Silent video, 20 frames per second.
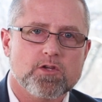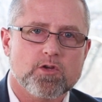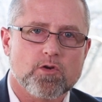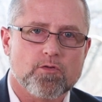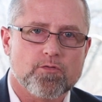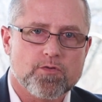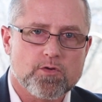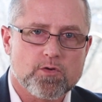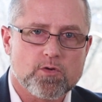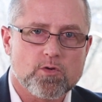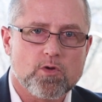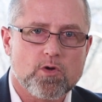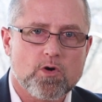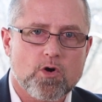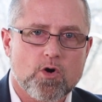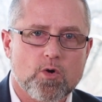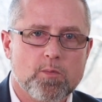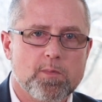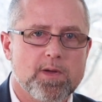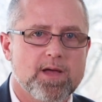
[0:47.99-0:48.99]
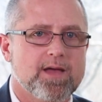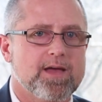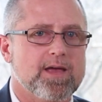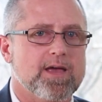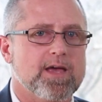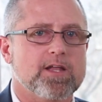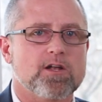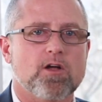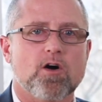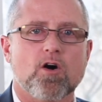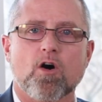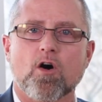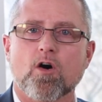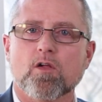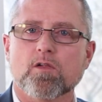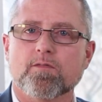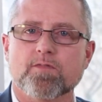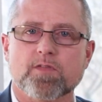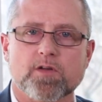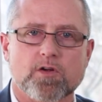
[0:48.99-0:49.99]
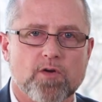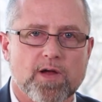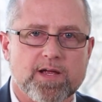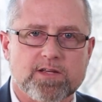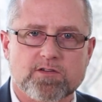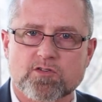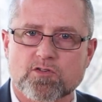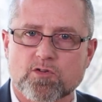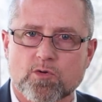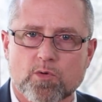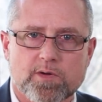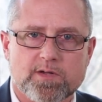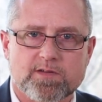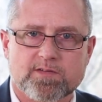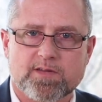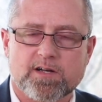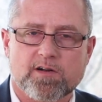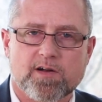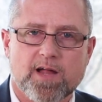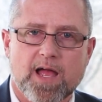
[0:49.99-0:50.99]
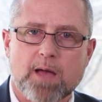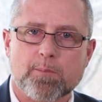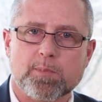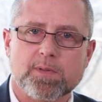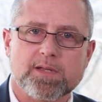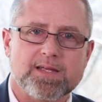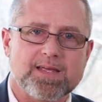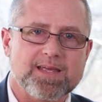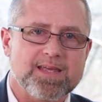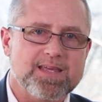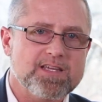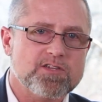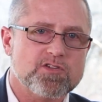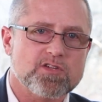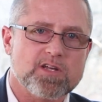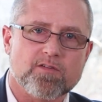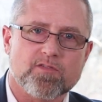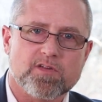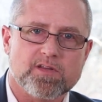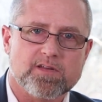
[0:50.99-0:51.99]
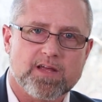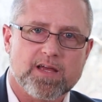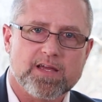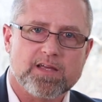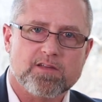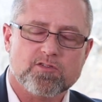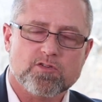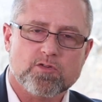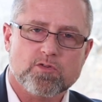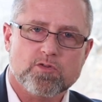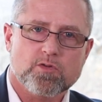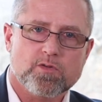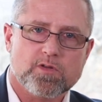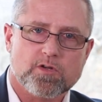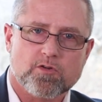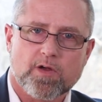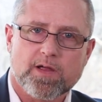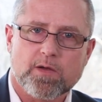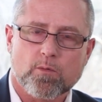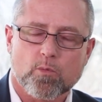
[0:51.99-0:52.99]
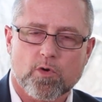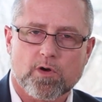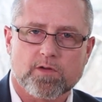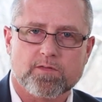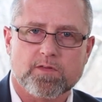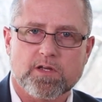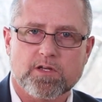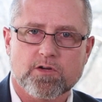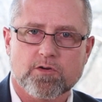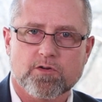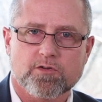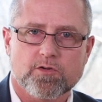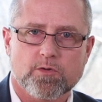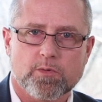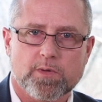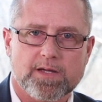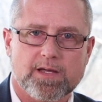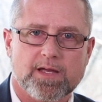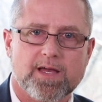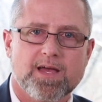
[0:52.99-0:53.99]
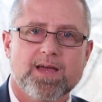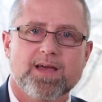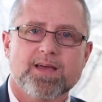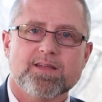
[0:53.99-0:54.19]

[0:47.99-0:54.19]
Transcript: your funeral home, and all of the great stories that are happening each and every day as you do the great work that you're doing.